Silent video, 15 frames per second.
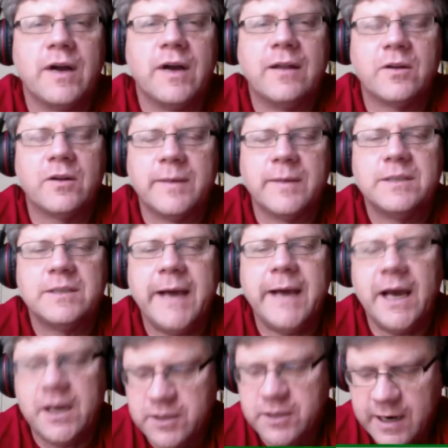I learned my
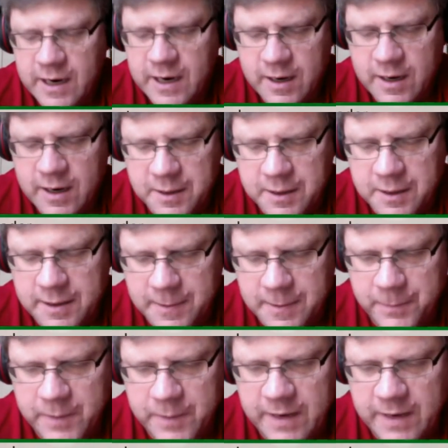Spanish there and
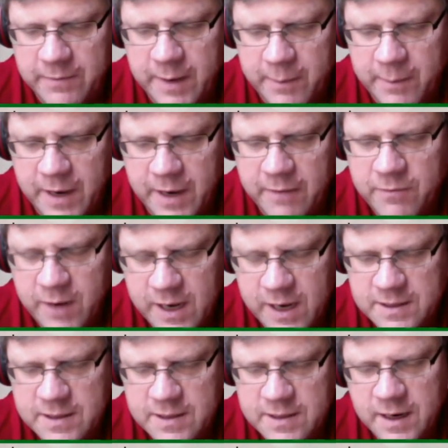have met many friends
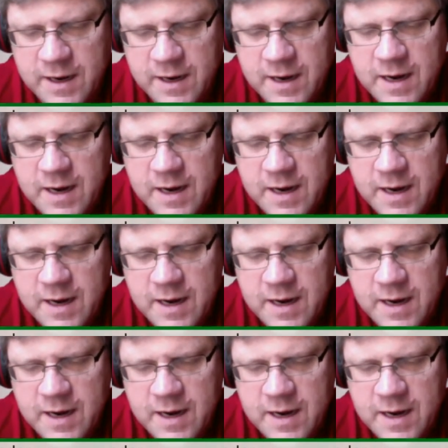there.